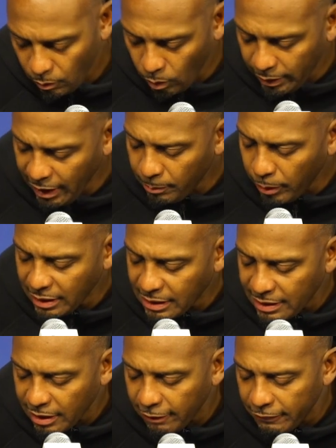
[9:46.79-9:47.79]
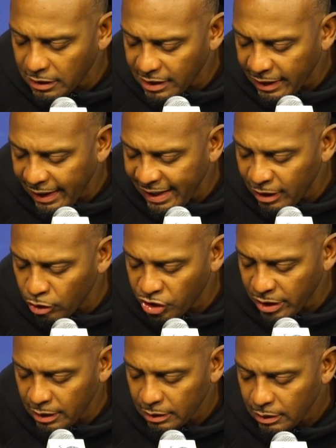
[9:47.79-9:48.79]
Well, Nick brings the toughness and the
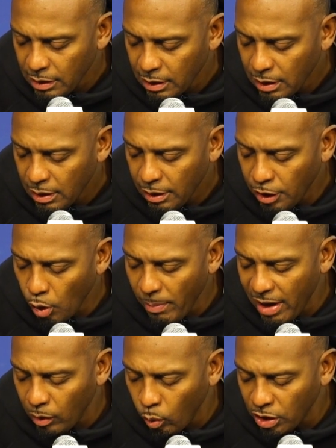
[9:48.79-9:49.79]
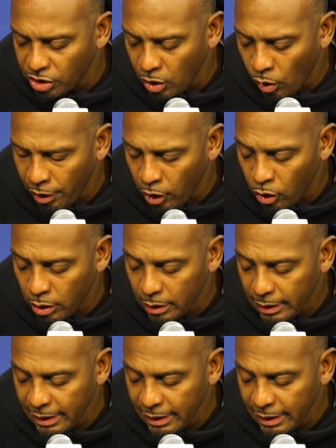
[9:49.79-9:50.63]
energy, no matter what's going on.